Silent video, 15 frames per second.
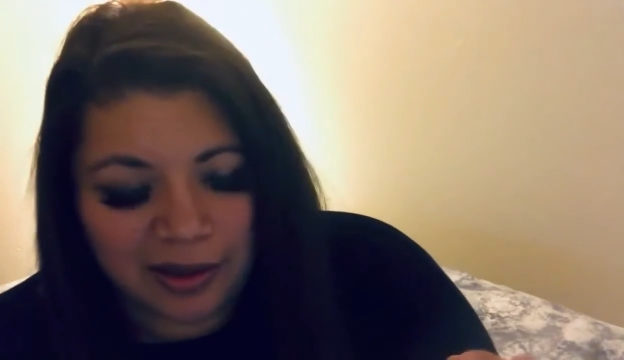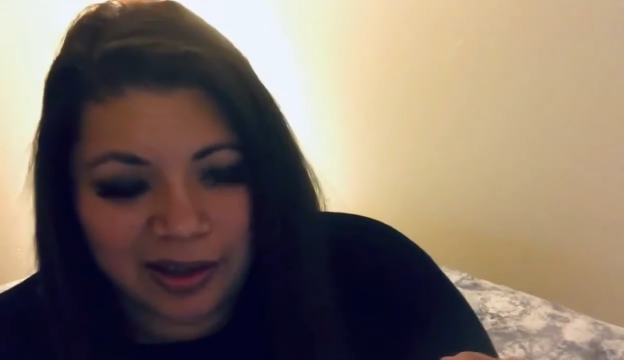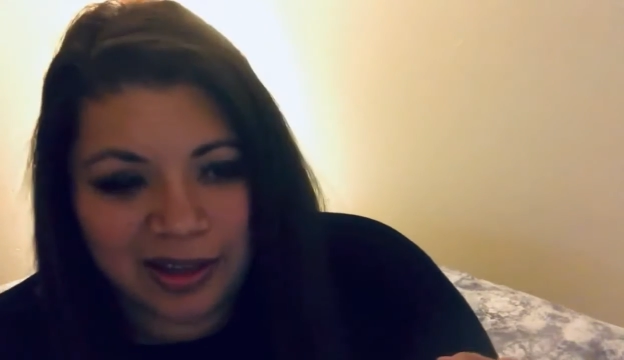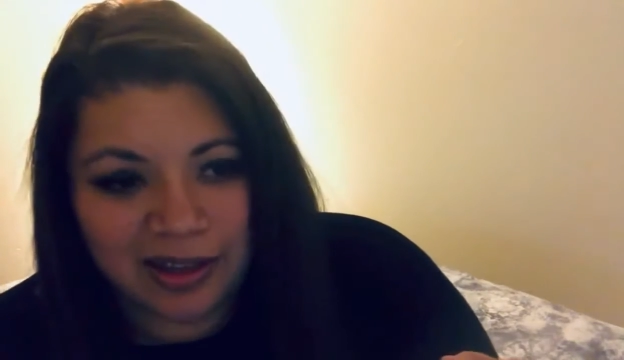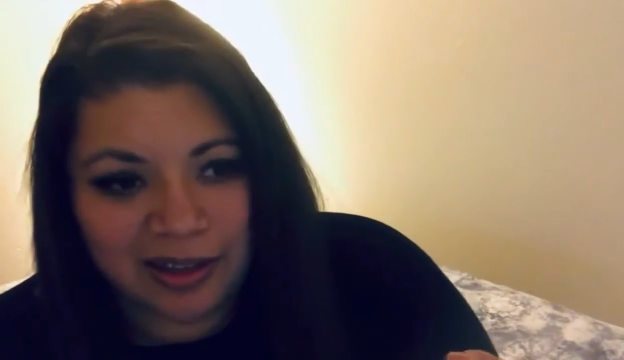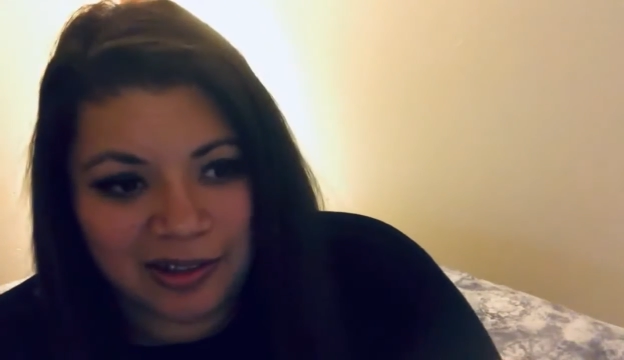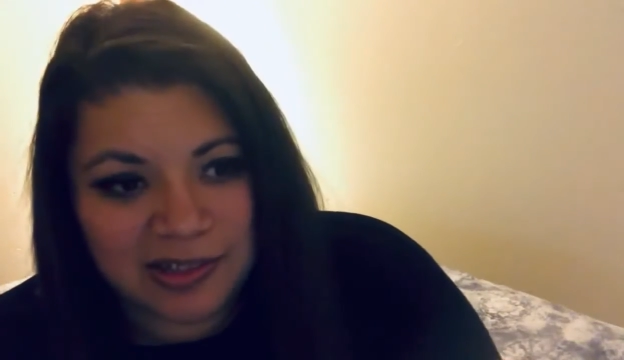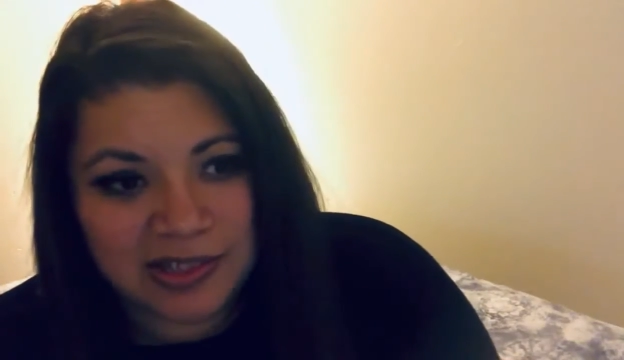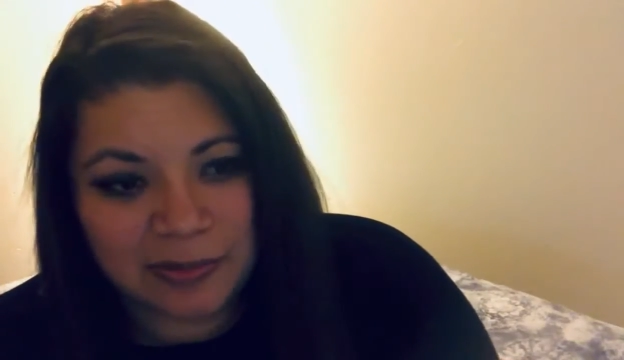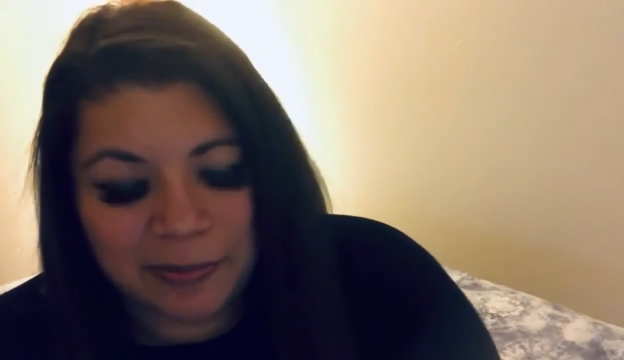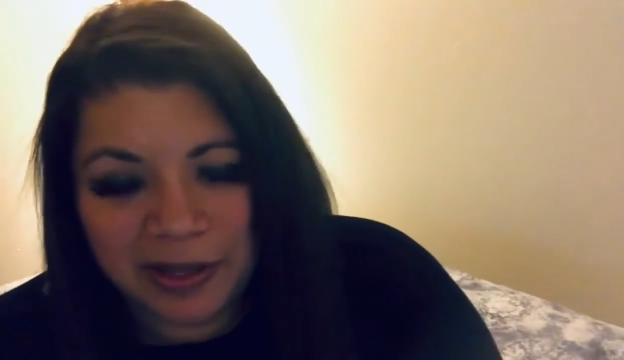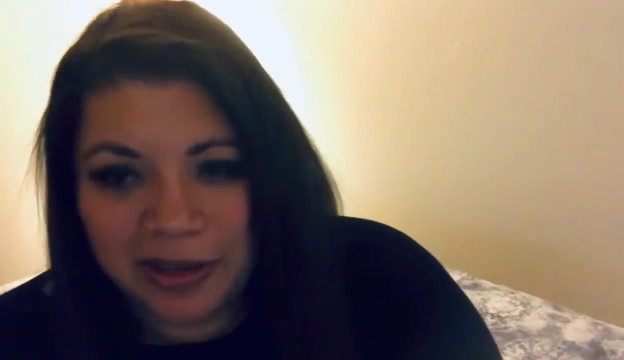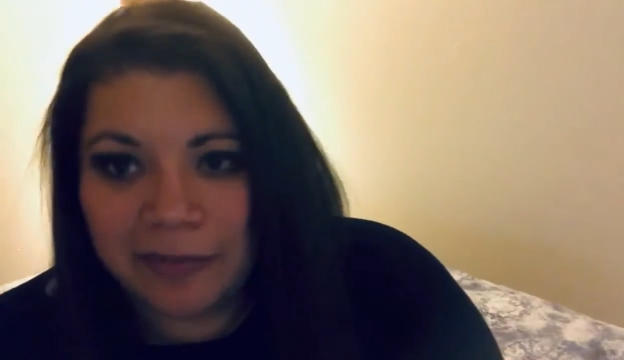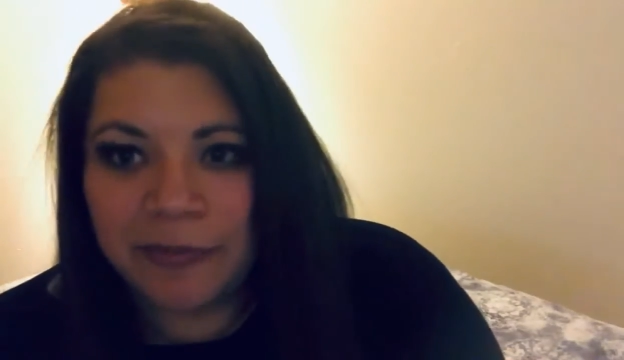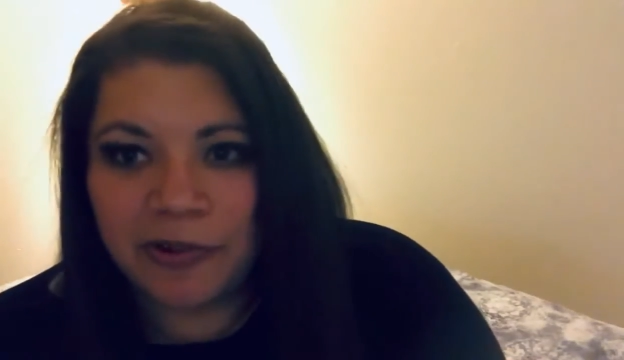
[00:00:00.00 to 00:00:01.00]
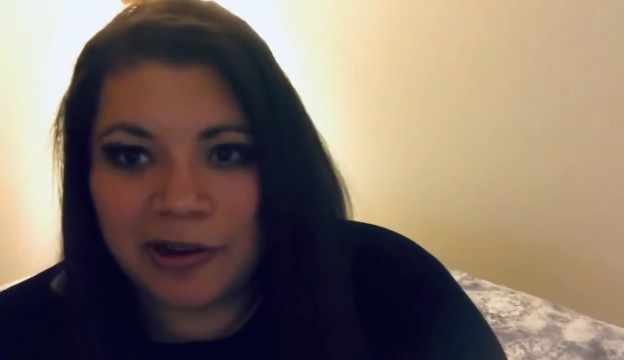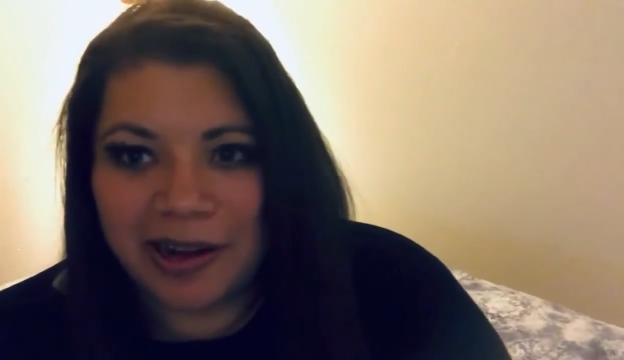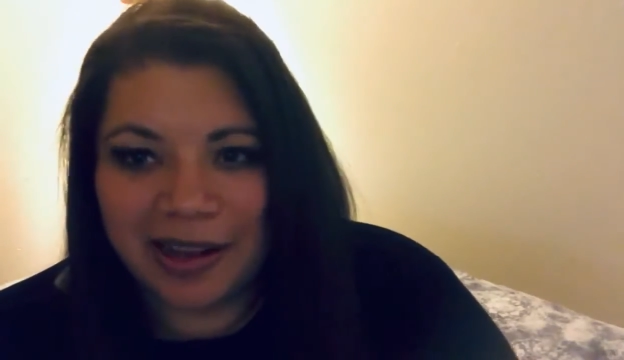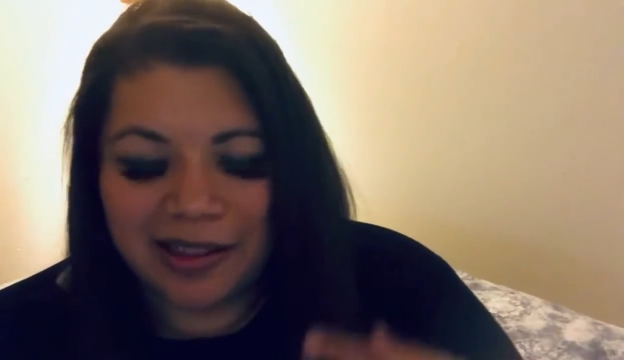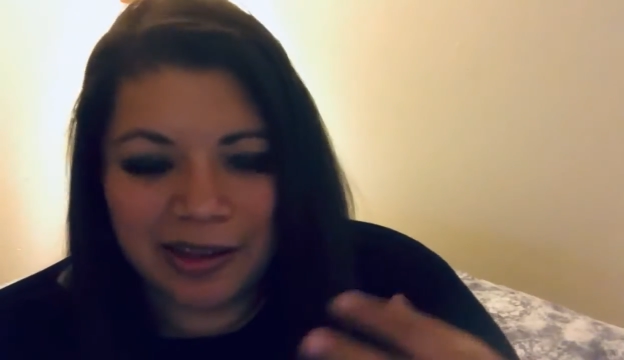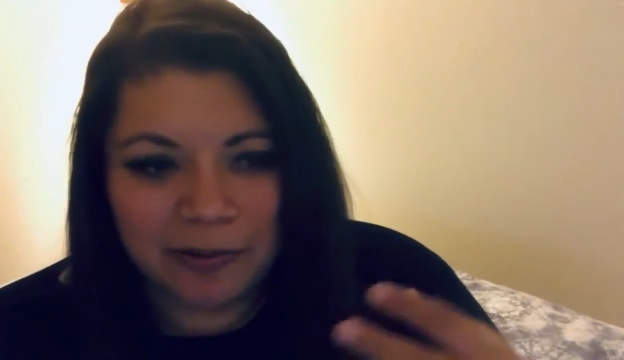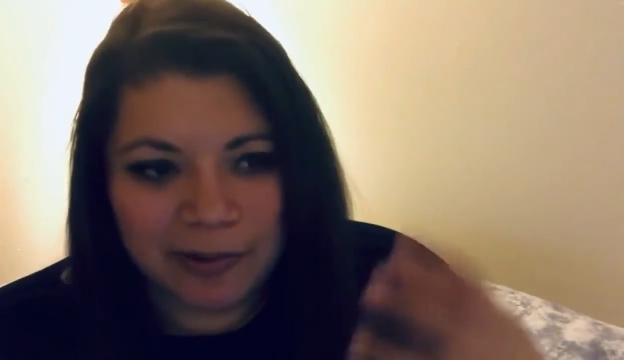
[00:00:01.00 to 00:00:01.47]
Also being more
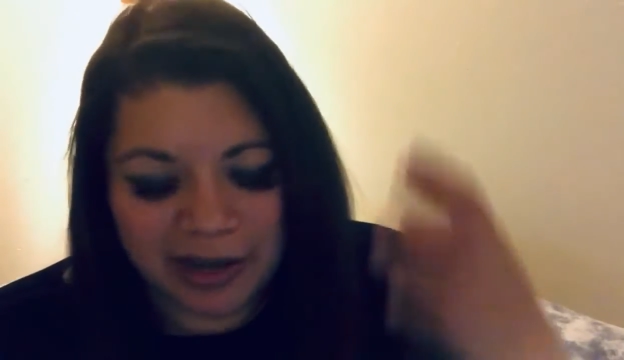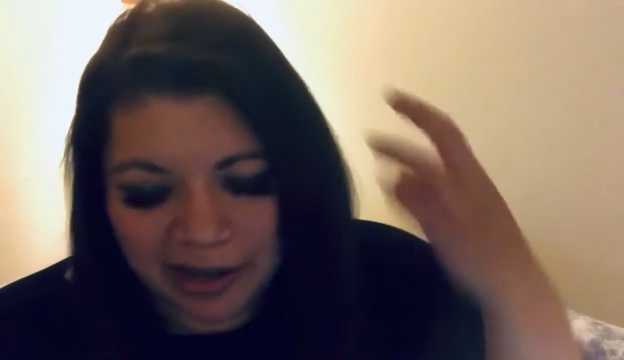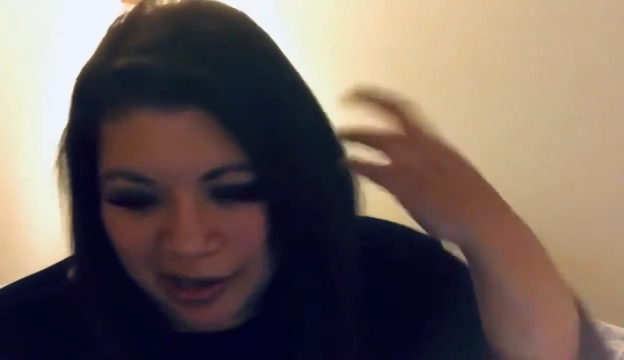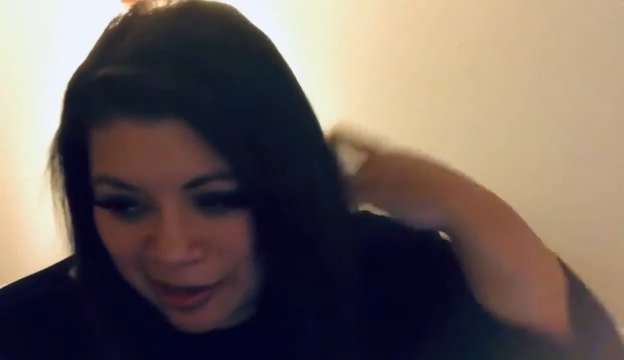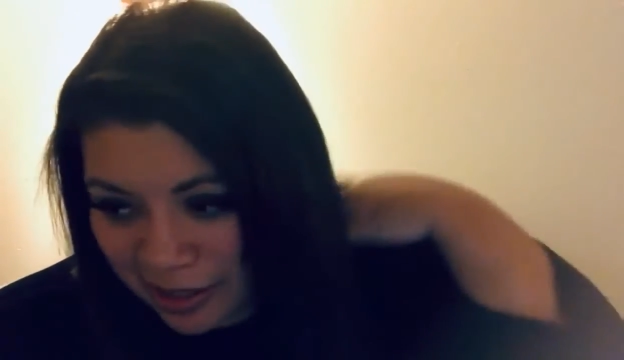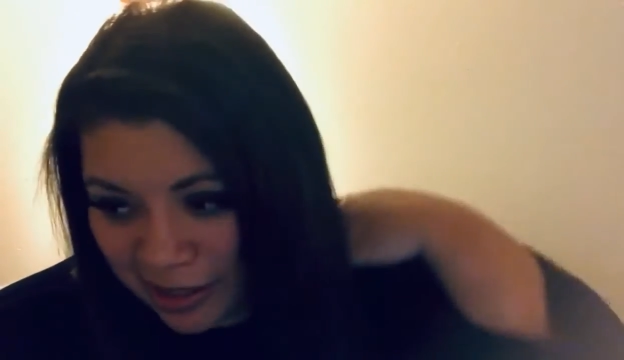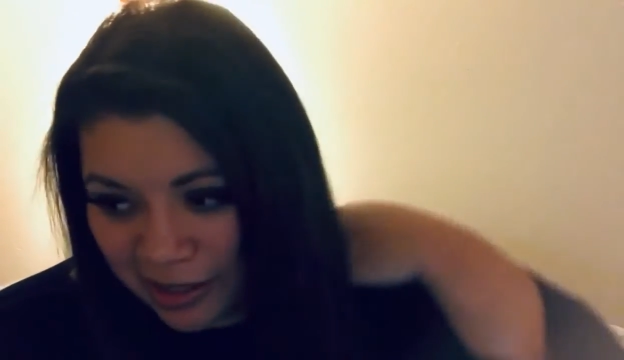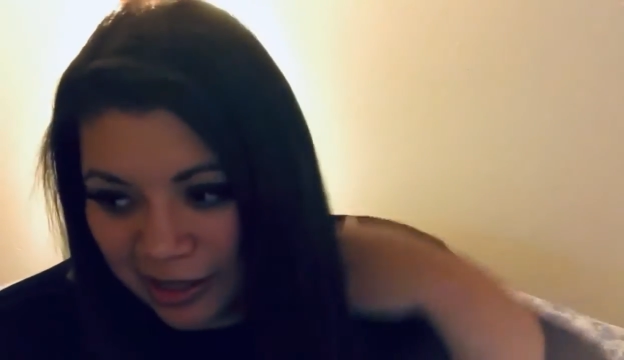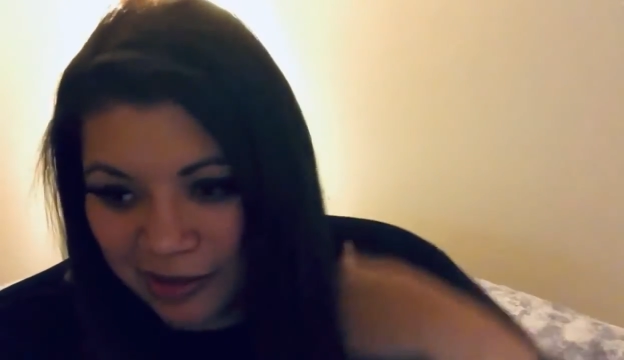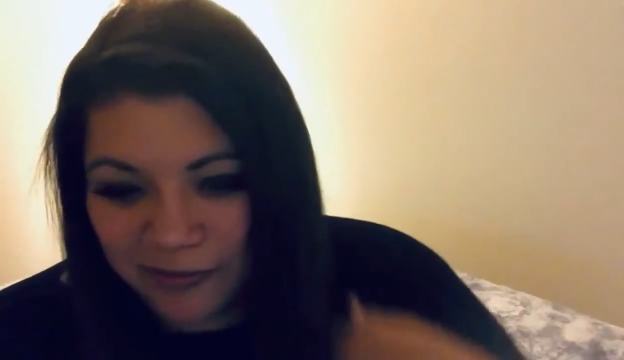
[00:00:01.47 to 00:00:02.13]
highly aware and